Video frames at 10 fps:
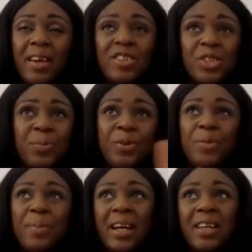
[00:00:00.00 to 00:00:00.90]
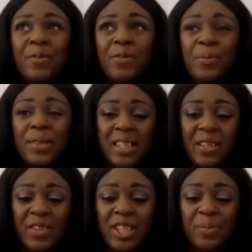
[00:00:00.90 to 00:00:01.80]
just to put you back in a film and
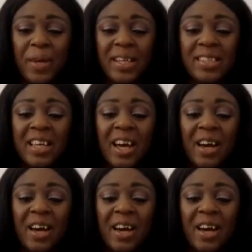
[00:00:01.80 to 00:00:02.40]
TV space,